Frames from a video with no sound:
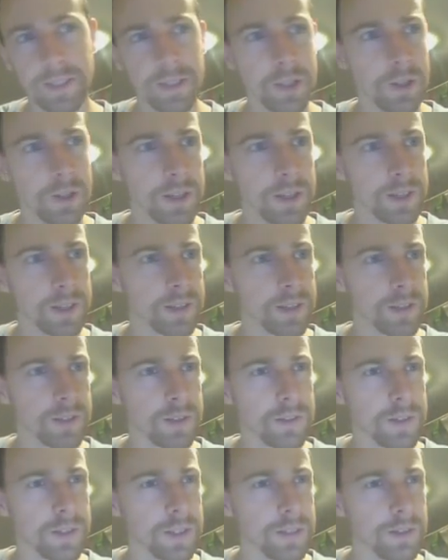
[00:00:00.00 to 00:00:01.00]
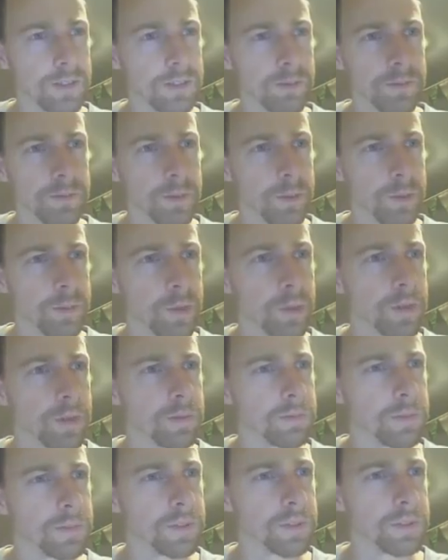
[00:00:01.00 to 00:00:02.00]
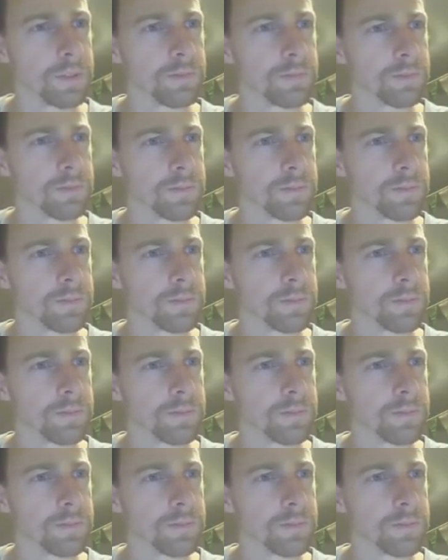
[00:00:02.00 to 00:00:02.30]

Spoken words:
you know, like a 300 or more. What is it?